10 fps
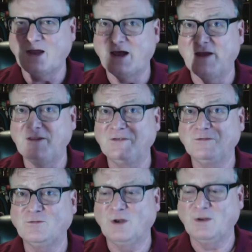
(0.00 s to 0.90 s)
This
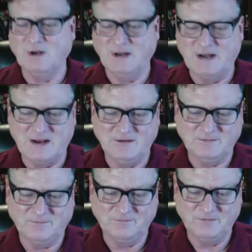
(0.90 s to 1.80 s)
is really, really
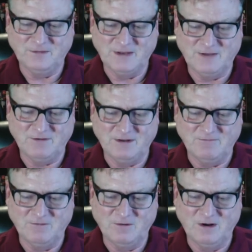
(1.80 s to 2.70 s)
nice. Definitely
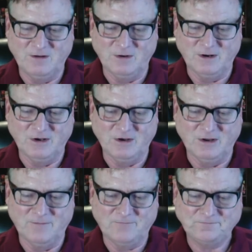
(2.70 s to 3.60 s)
really, really good.